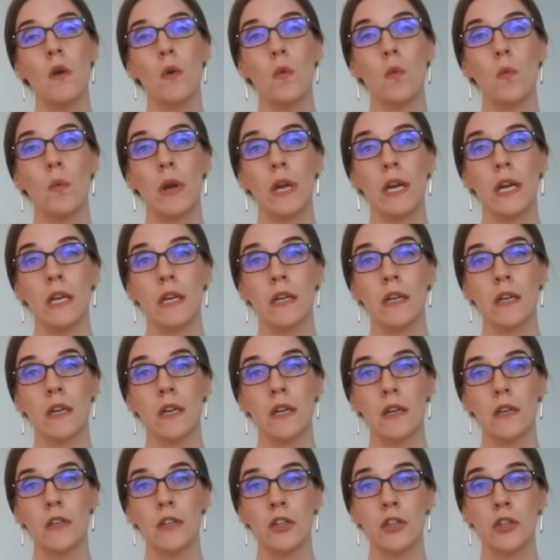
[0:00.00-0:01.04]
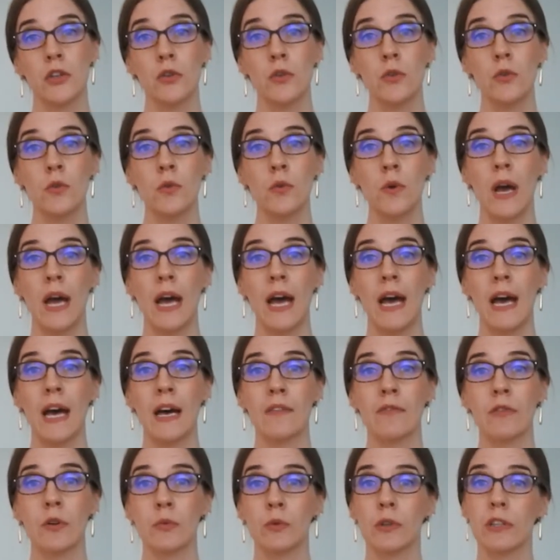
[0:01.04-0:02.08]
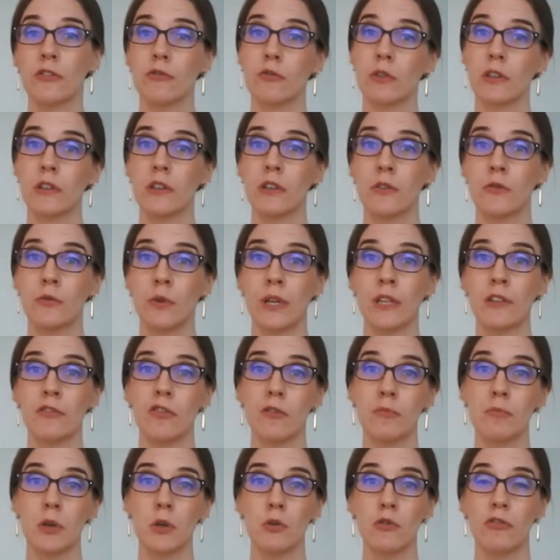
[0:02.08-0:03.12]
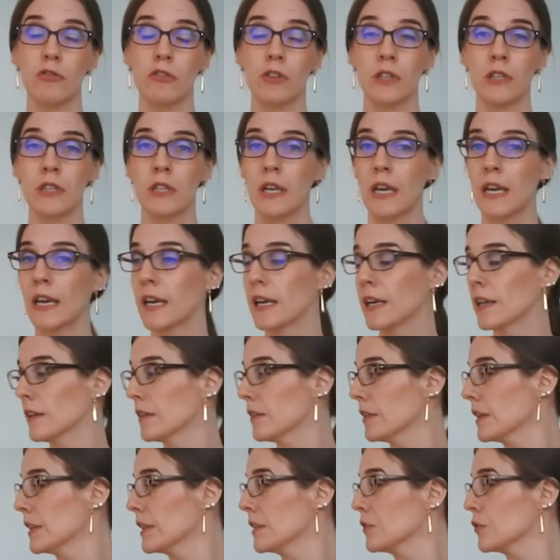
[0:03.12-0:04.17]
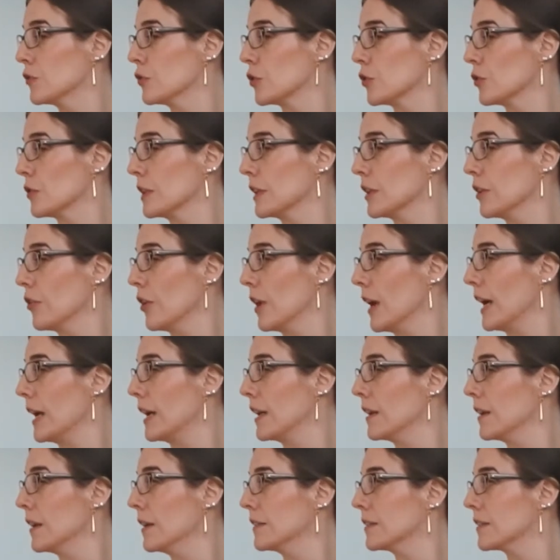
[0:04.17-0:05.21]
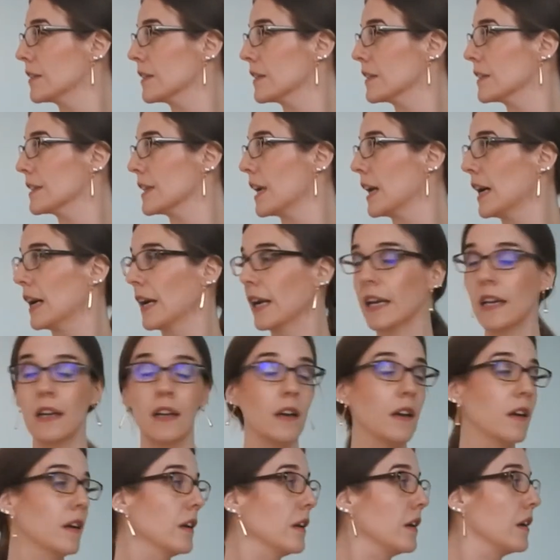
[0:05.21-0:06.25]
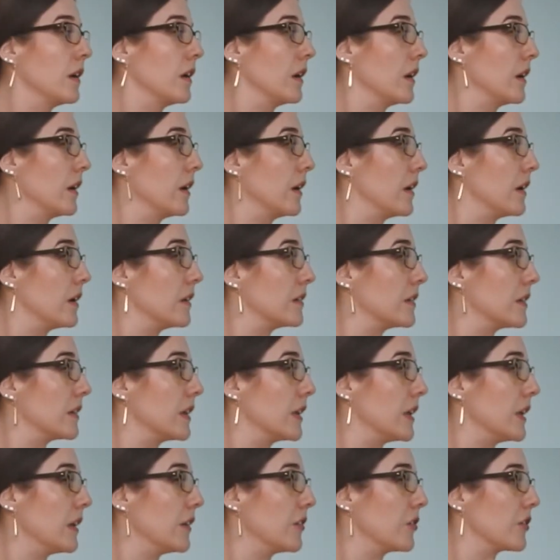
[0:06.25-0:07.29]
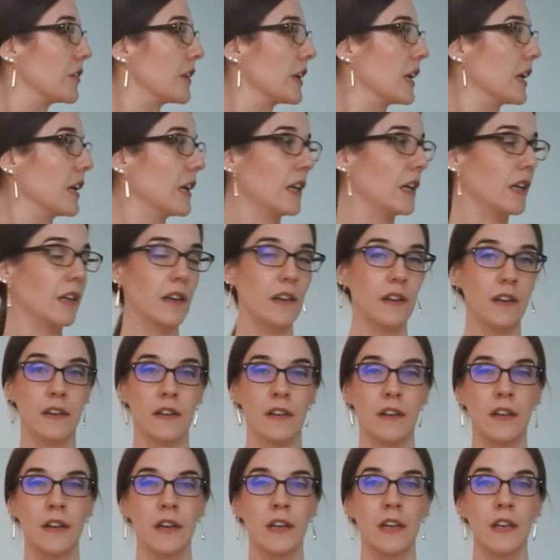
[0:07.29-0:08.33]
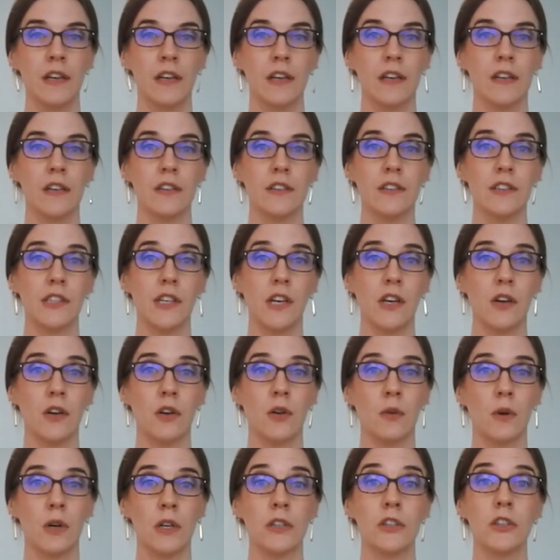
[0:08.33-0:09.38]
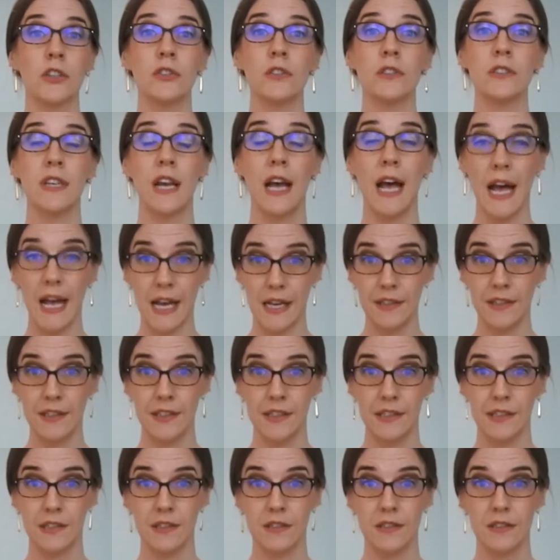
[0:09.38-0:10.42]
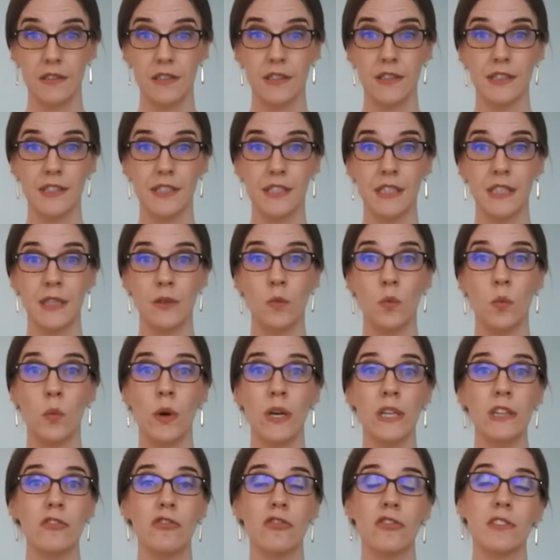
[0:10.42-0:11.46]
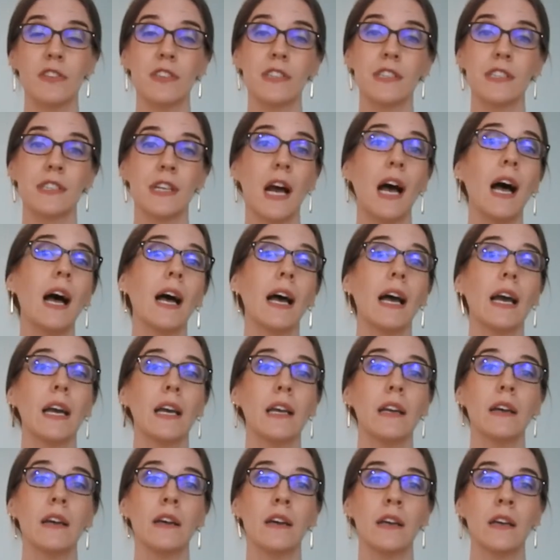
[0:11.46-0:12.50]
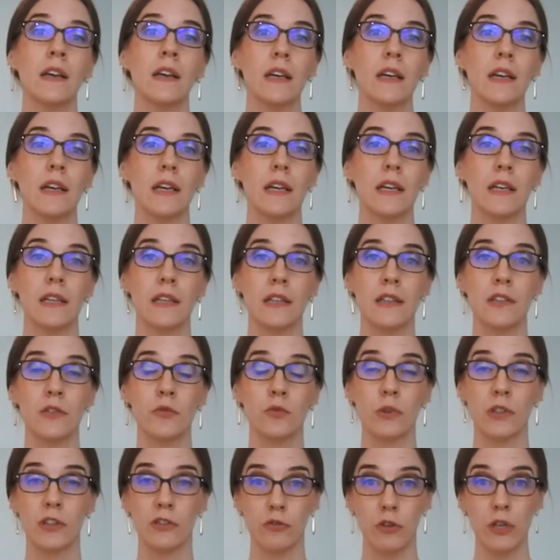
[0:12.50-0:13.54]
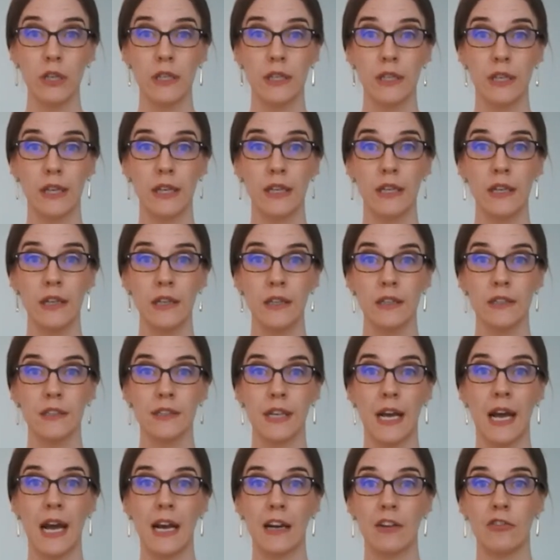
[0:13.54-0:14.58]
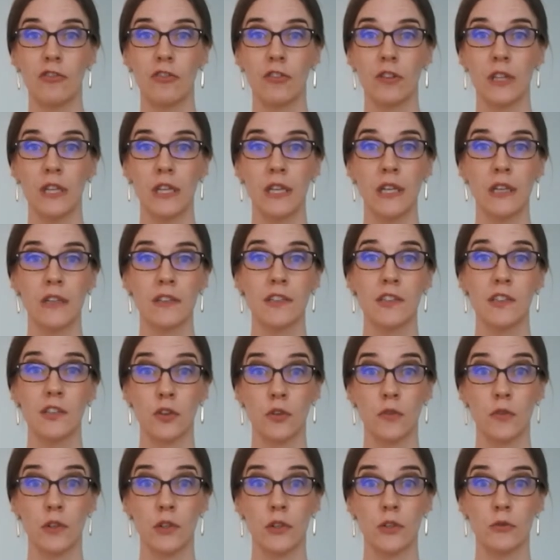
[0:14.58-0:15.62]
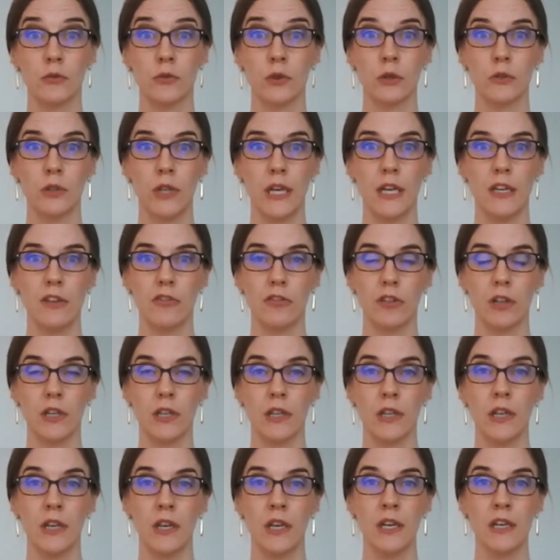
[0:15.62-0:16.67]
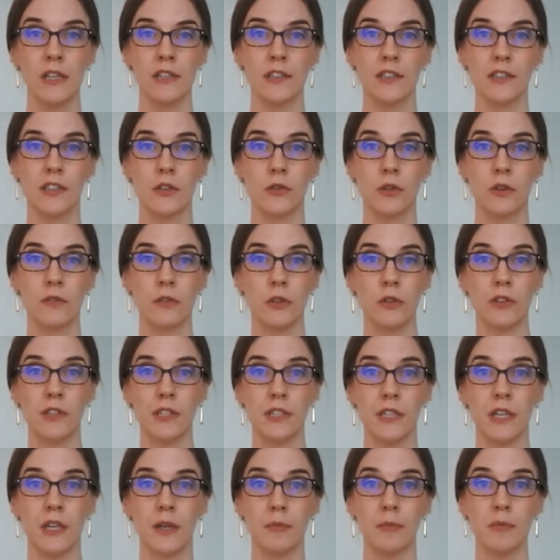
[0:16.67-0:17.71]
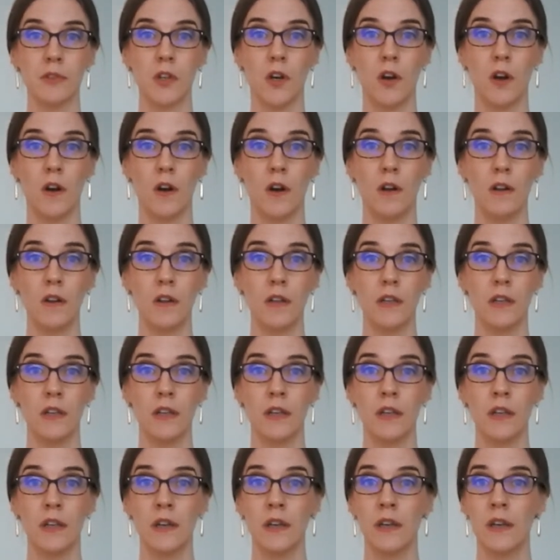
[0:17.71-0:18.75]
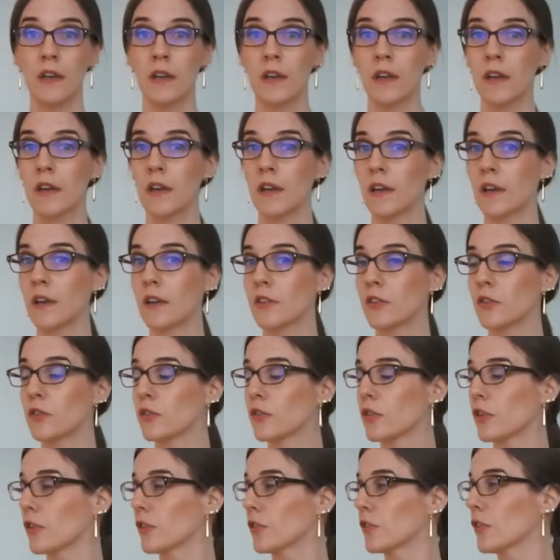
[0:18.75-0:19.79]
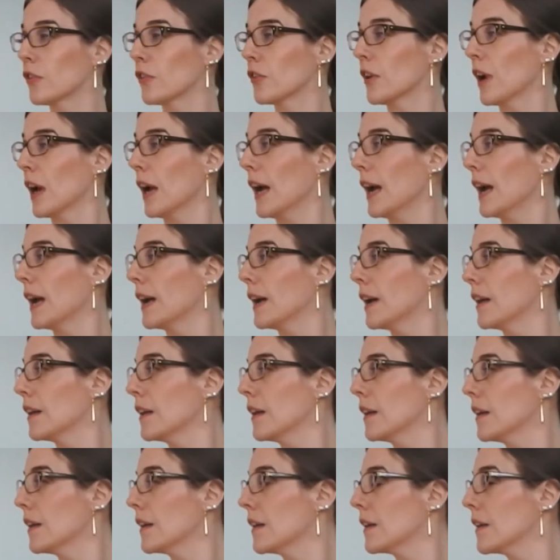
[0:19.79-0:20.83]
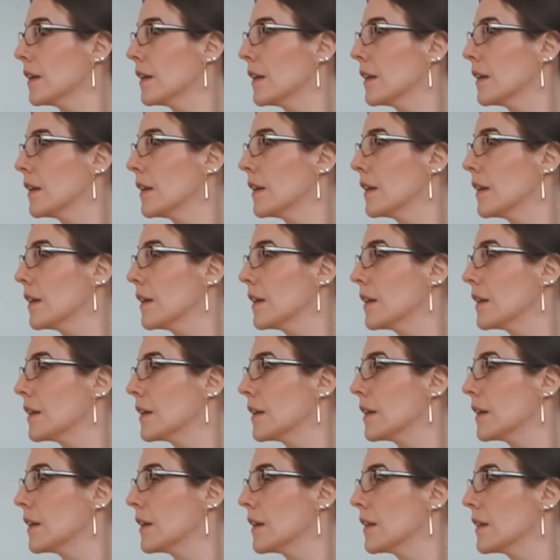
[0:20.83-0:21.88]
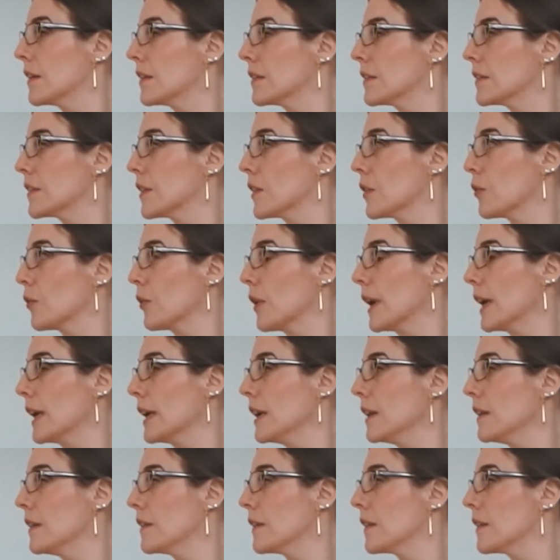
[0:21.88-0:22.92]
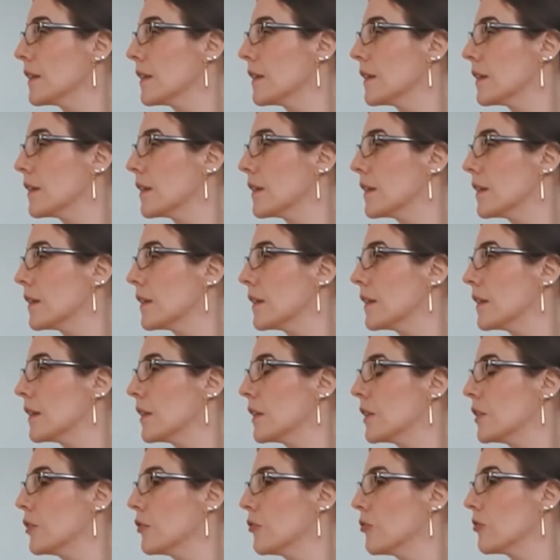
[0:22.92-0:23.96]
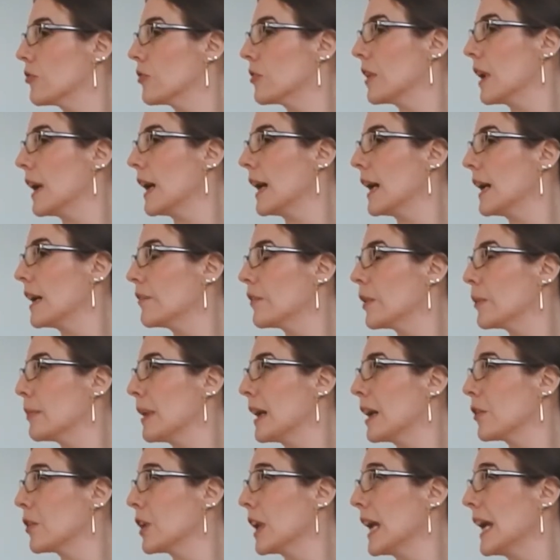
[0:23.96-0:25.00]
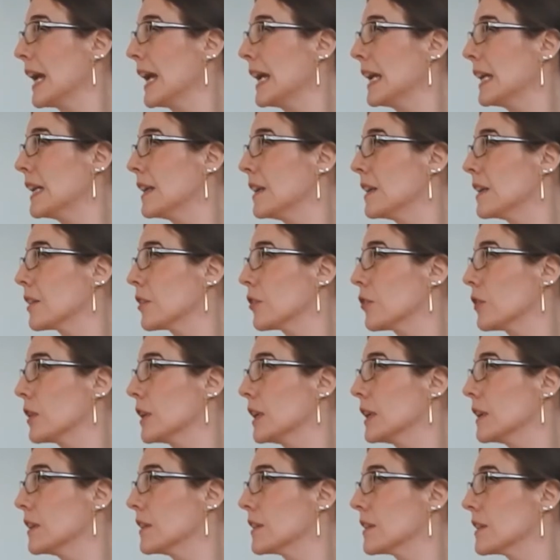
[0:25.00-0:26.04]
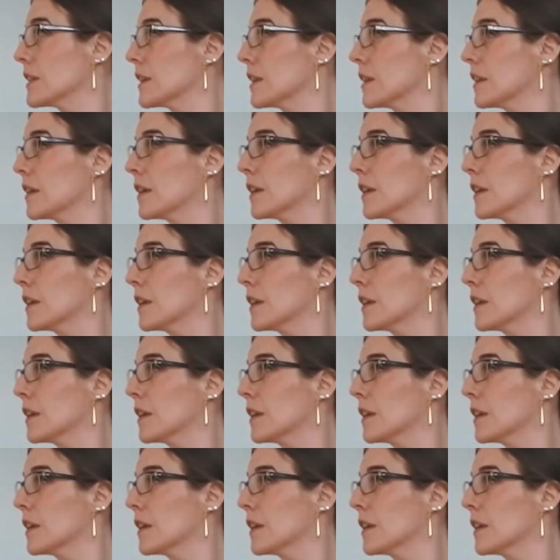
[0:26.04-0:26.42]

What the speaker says: when you have a restricted range of motion and turning your head to the side, to the other side. So a good test to see which side is restricted is actually cervical rotation. So if you sit up tall, you turn your head to the right, you should have about 80 degrees